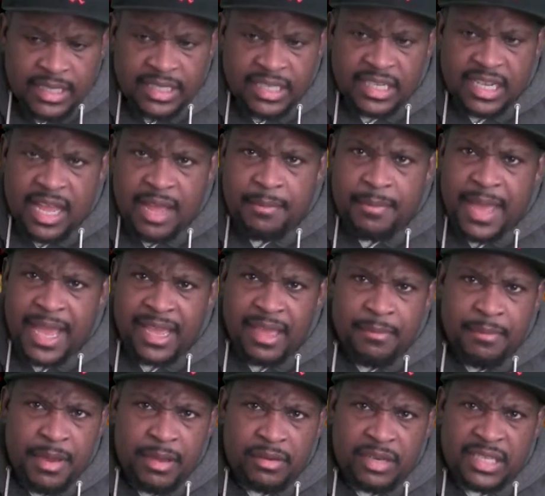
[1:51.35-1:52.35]
to come back
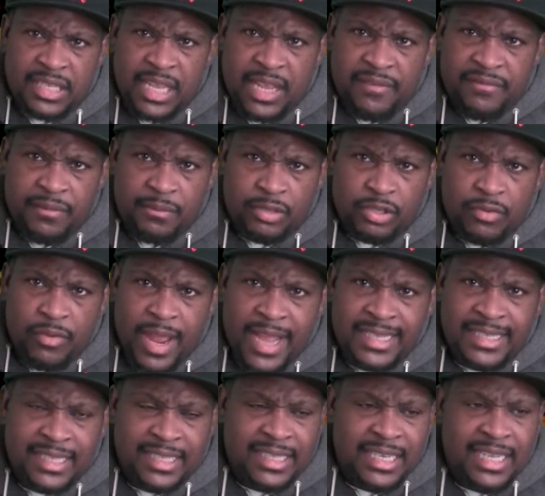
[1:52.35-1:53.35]
and build a team from
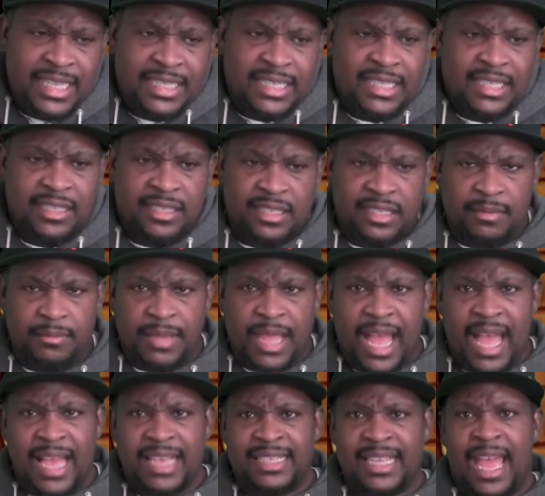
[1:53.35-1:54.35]
scratch and teach some
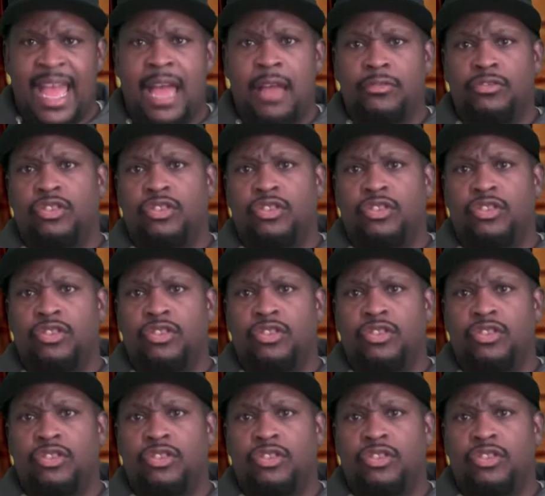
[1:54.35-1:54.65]
guys how